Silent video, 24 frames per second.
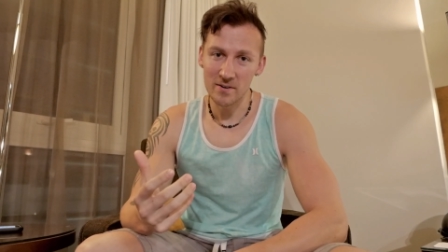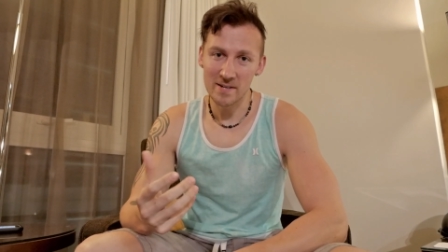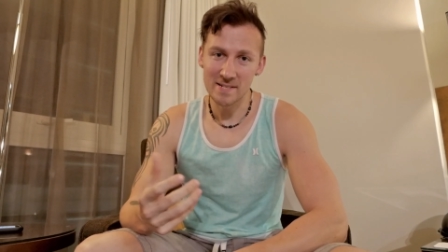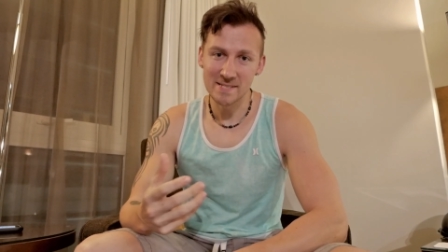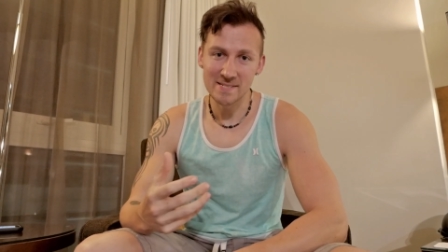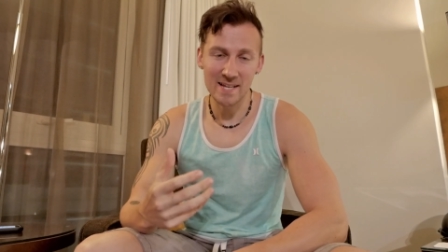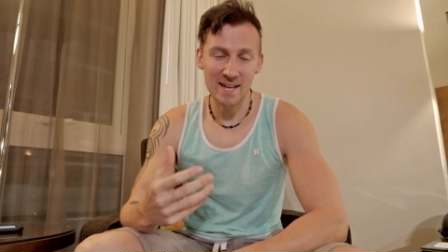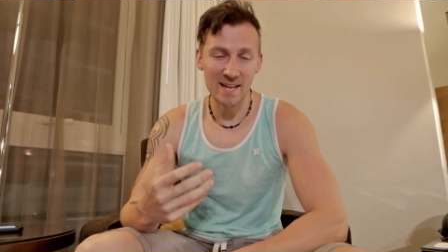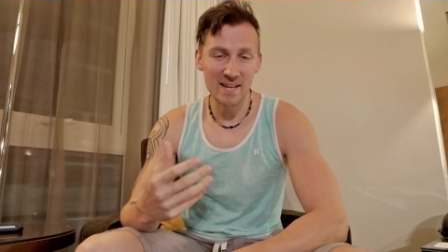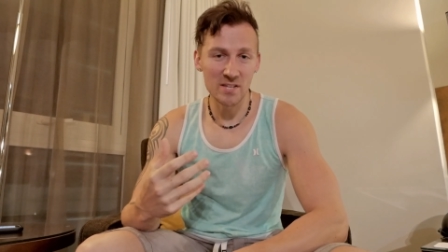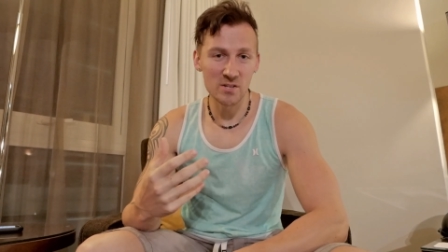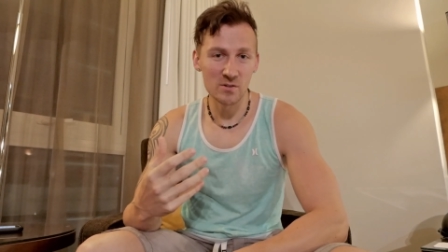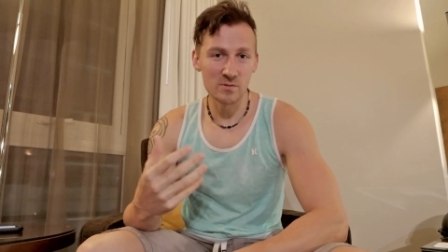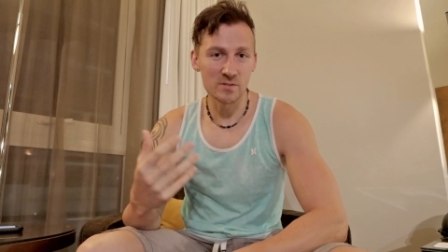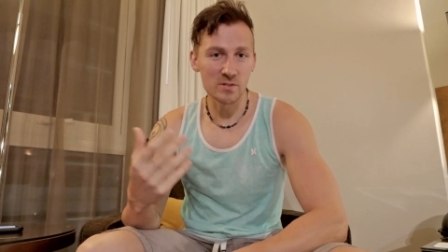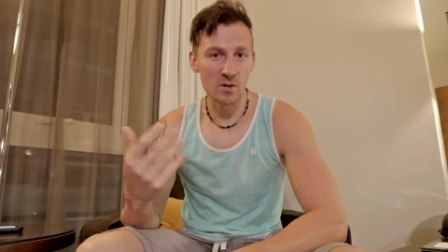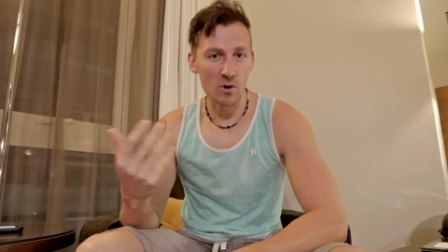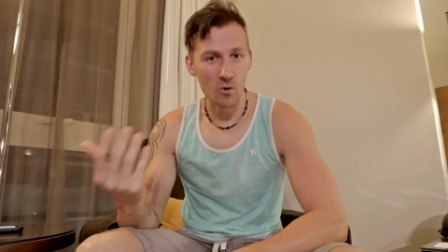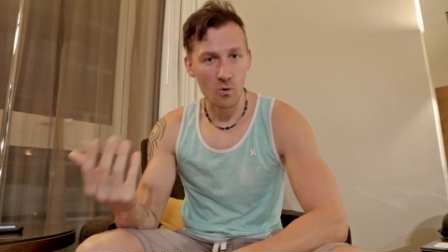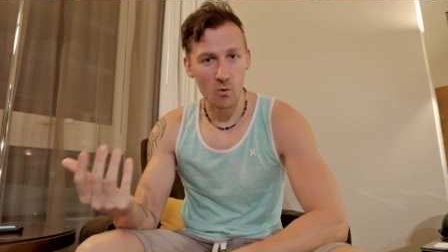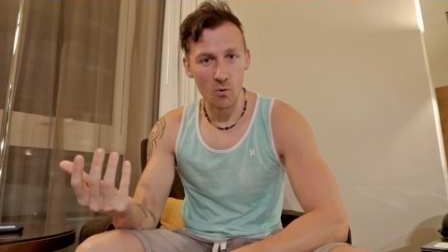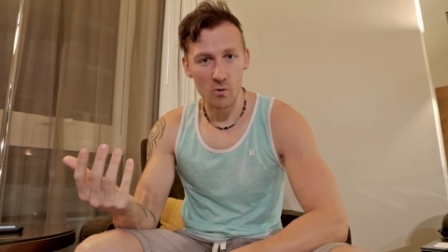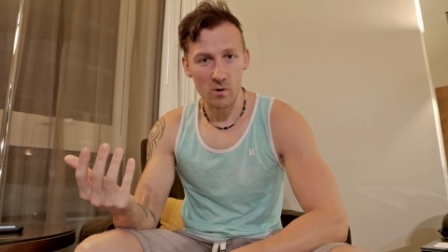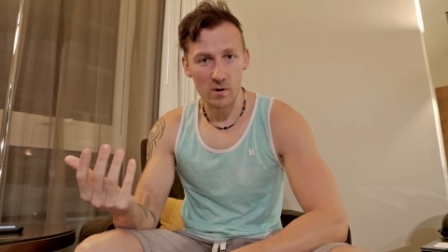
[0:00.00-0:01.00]
he's got to use a
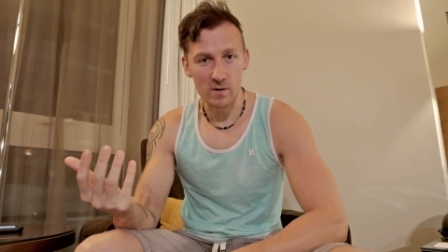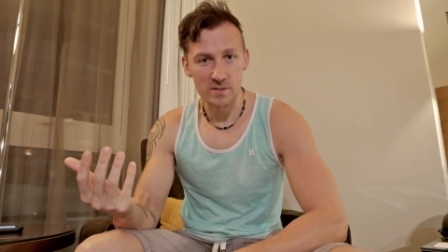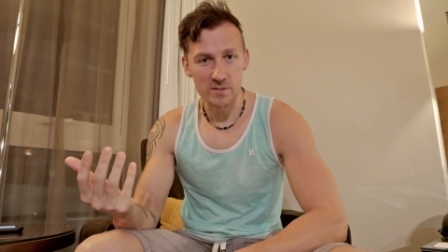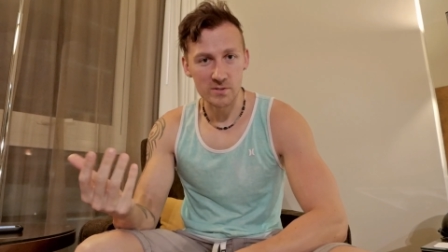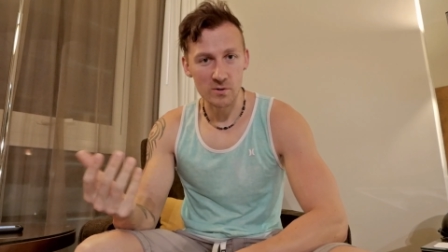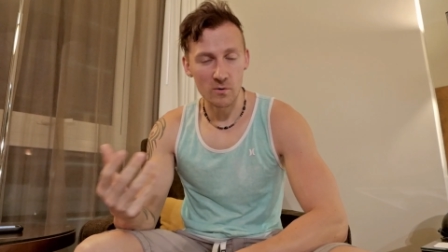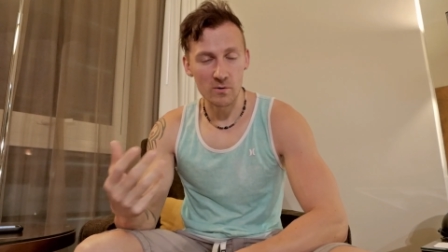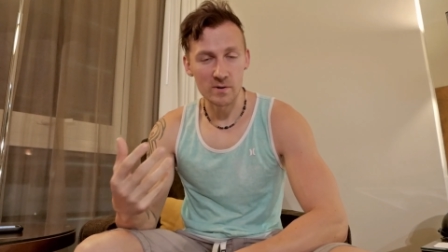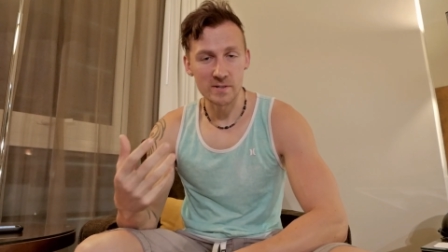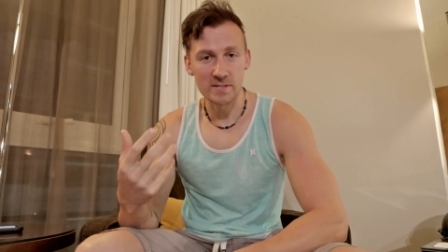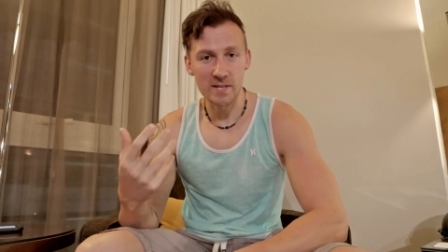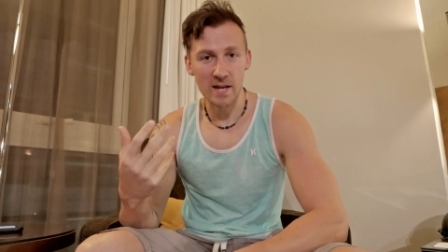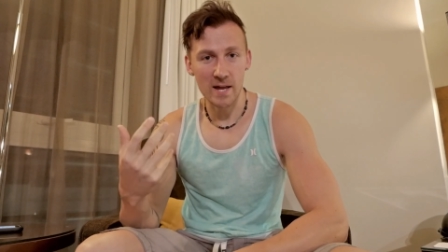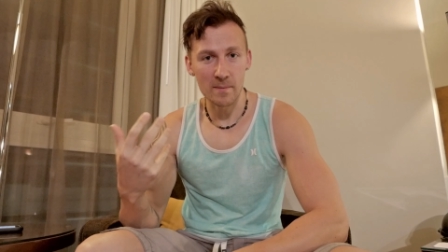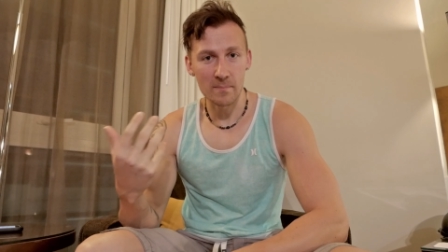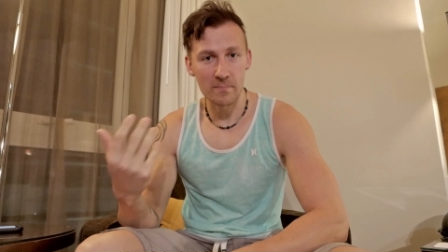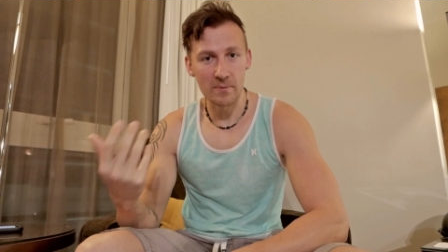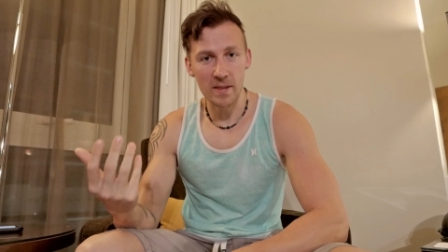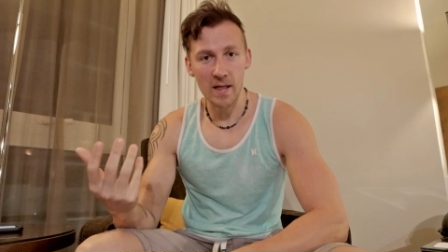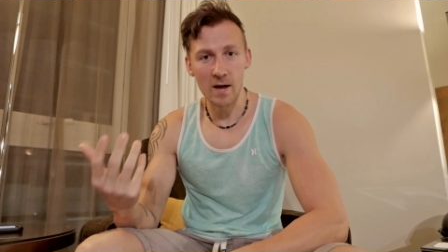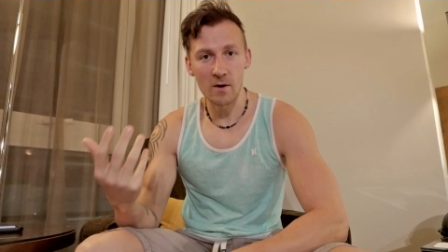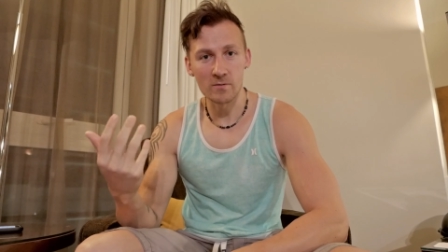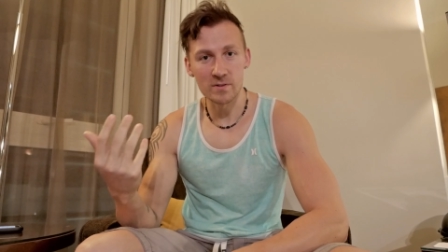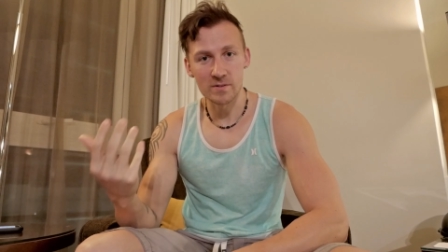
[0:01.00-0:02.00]
horse or he's got to
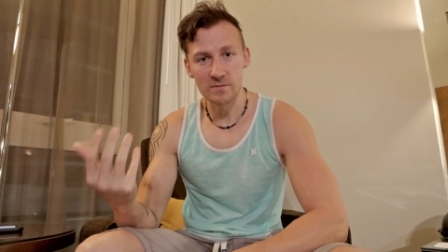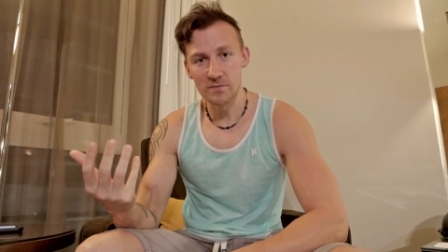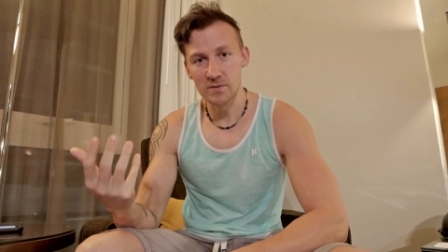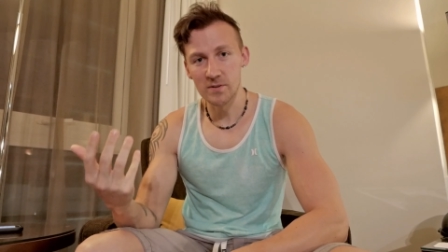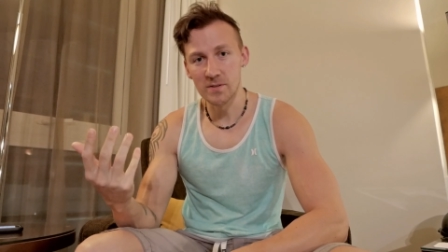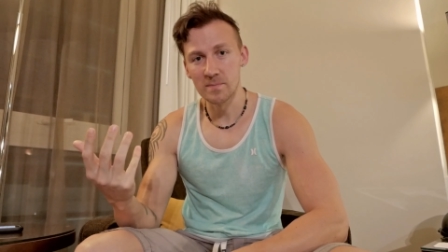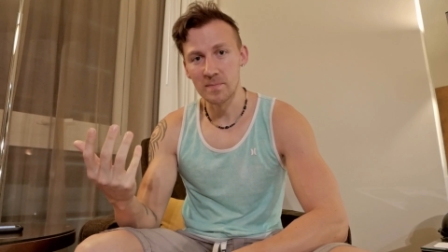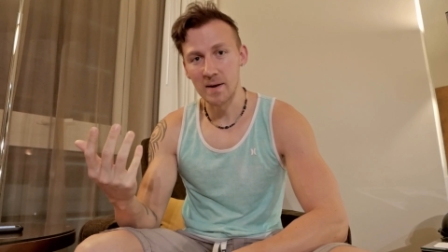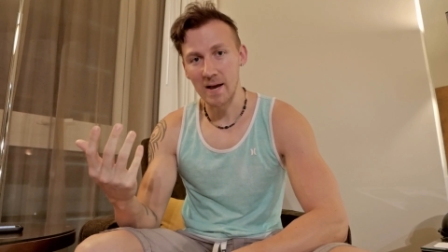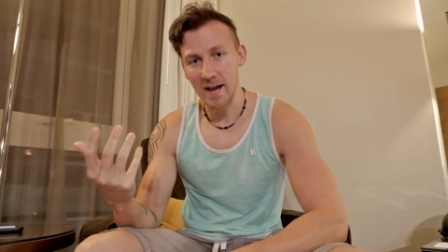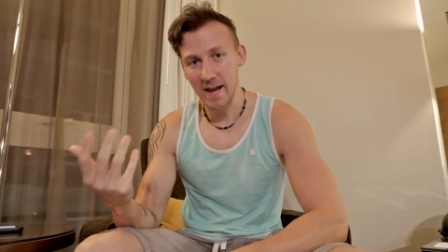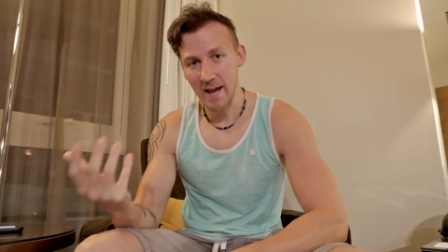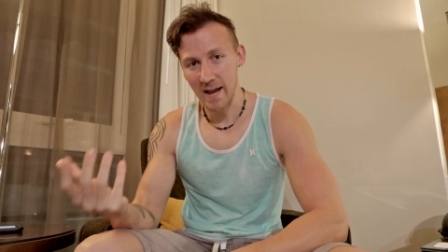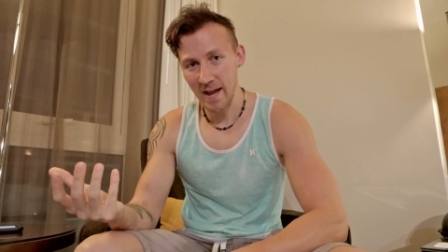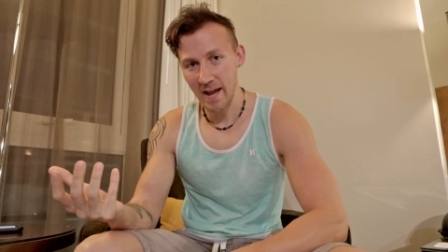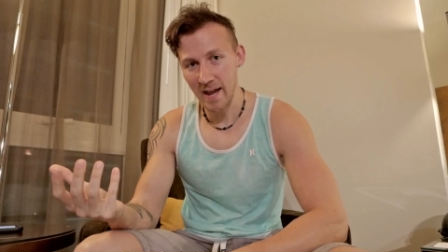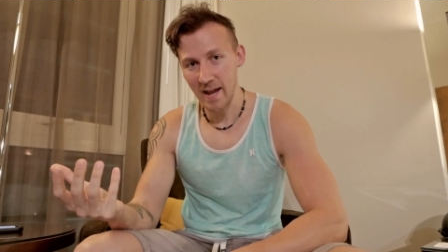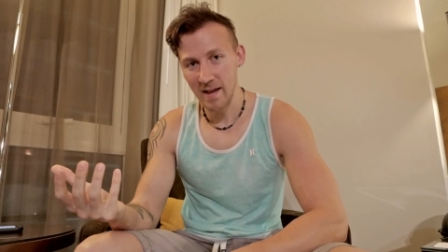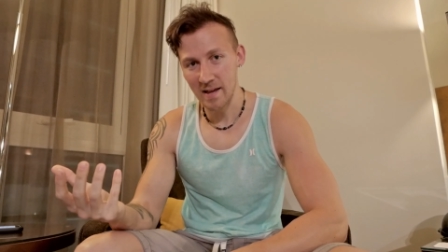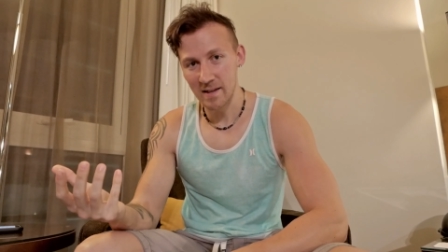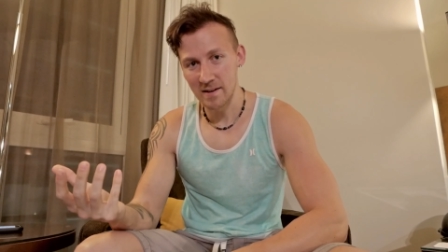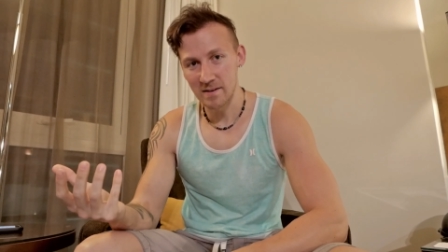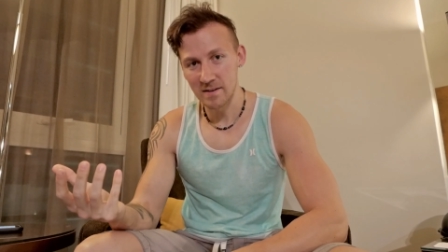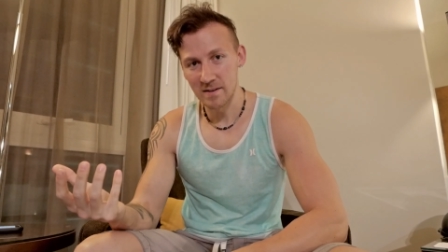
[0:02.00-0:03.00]
plow his field by
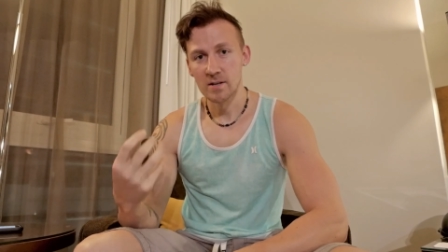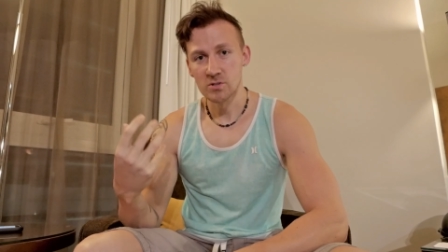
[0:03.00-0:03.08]
hand.